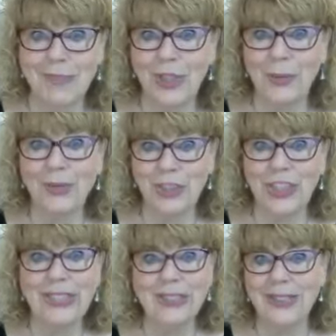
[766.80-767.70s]
there were
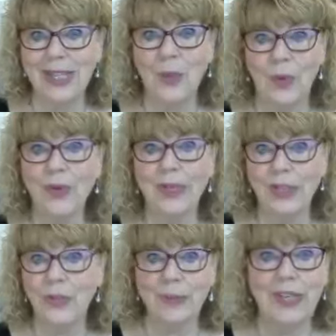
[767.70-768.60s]
genes that were
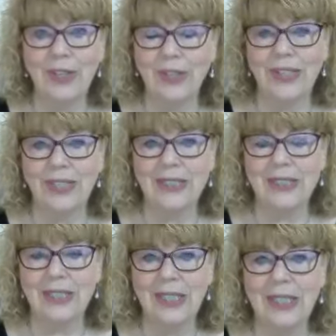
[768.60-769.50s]
contributing to
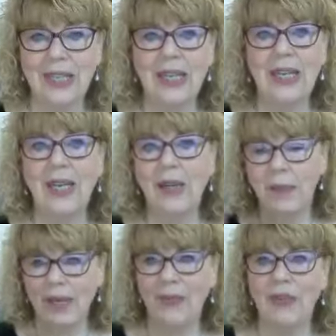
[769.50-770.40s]
this,
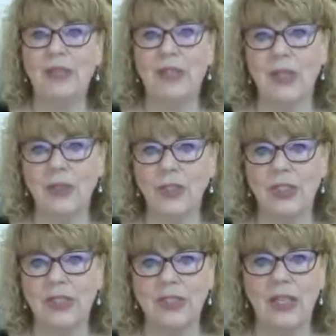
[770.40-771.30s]
but I found
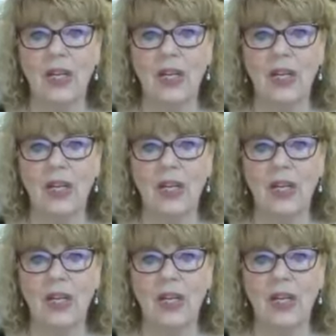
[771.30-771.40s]
solutions.